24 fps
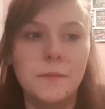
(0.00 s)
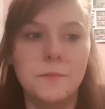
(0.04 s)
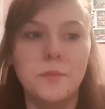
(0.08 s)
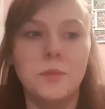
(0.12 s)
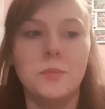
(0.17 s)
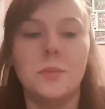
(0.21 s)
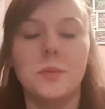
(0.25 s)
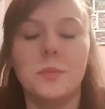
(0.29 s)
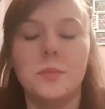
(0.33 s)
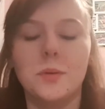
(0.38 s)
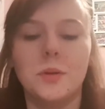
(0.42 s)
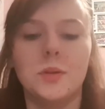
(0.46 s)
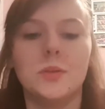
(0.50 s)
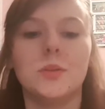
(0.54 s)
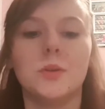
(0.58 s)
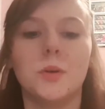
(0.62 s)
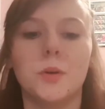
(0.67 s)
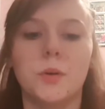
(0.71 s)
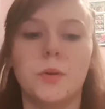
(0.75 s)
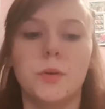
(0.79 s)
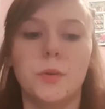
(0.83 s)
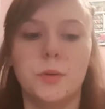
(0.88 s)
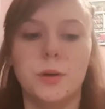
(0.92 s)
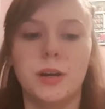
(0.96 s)
But people
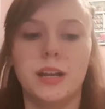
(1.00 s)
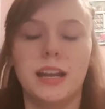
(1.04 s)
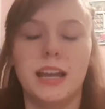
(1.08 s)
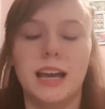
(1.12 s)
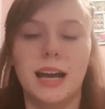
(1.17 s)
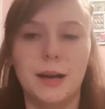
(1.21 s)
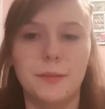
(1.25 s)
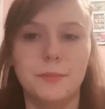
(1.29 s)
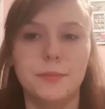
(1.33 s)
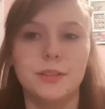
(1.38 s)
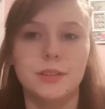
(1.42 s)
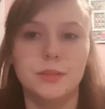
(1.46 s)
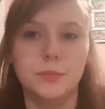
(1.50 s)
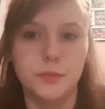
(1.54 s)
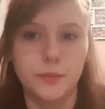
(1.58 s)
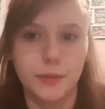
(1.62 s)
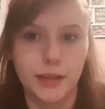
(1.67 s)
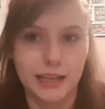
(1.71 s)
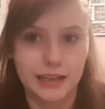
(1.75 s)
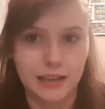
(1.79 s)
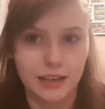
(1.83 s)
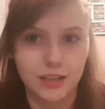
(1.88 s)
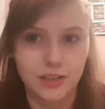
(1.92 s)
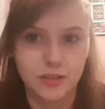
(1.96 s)
know when it happened
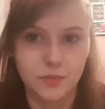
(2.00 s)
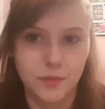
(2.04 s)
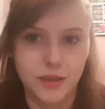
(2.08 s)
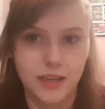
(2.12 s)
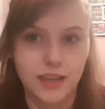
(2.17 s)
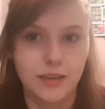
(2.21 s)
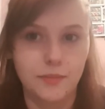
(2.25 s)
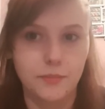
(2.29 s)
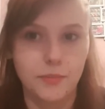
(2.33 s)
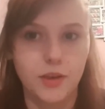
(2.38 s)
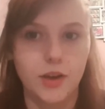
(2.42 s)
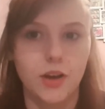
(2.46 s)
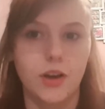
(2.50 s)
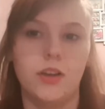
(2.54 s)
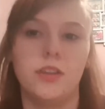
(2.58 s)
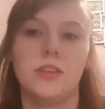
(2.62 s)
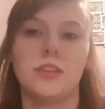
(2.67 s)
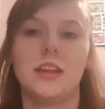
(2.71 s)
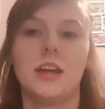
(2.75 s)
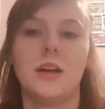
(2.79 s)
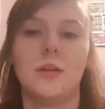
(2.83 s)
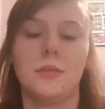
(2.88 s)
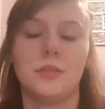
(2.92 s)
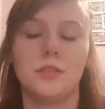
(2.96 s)
mainly to me
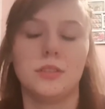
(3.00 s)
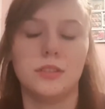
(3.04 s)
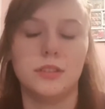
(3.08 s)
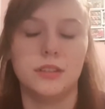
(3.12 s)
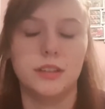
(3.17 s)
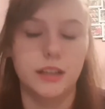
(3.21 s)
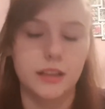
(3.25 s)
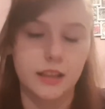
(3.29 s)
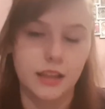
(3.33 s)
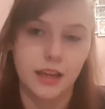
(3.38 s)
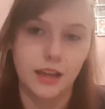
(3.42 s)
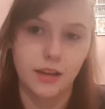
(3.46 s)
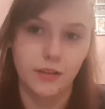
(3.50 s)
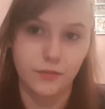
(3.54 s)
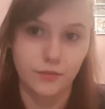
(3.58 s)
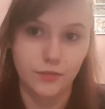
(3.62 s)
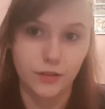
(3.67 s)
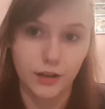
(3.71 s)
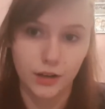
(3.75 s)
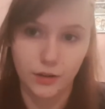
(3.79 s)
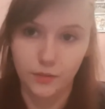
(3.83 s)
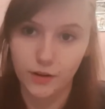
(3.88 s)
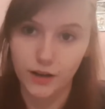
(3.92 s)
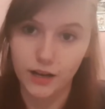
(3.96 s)
because I would sit there
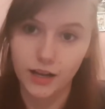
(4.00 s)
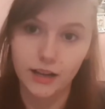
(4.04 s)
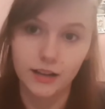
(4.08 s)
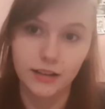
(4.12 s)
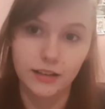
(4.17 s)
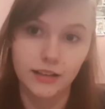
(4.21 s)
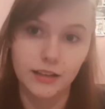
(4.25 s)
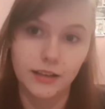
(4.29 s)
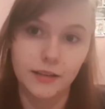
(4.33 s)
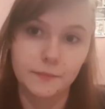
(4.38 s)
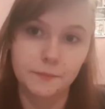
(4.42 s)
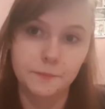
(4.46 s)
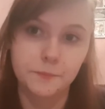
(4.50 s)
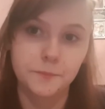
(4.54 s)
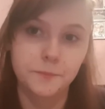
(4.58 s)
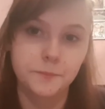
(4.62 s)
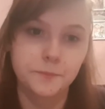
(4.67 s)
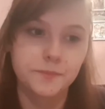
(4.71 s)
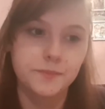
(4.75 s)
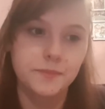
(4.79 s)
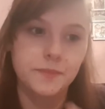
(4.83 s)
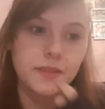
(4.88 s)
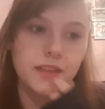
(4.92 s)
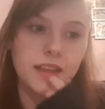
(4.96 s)
really quietly,
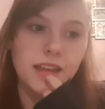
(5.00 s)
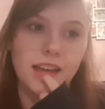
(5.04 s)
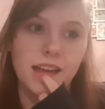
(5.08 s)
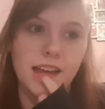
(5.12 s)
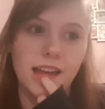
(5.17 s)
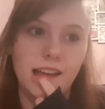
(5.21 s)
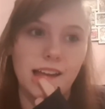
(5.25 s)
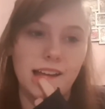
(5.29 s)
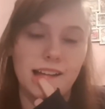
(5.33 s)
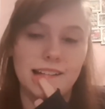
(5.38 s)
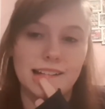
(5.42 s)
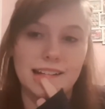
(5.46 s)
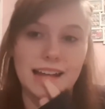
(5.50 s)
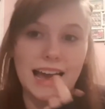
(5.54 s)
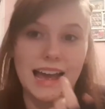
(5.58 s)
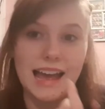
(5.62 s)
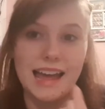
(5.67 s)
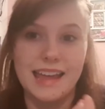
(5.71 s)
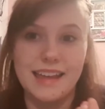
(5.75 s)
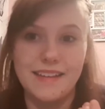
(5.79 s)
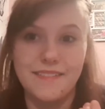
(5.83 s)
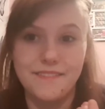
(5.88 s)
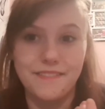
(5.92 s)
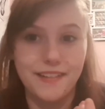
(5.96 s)
and I
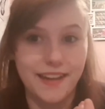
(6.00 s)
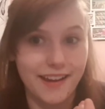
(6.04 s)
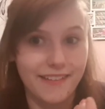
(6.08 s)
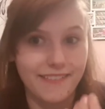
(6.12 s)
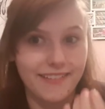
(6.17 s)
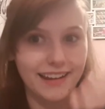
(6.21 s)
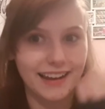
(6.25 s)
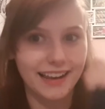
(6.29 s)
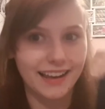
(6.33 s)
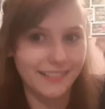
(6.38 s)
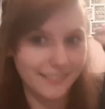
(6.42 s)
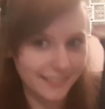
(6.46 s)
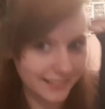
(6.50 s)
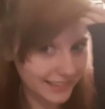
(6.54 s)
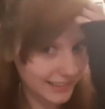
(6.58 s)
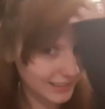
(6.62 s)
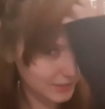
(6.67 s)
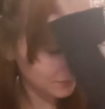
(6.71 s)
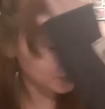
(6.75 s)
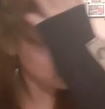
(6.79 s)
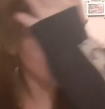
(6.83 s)
am very loud, as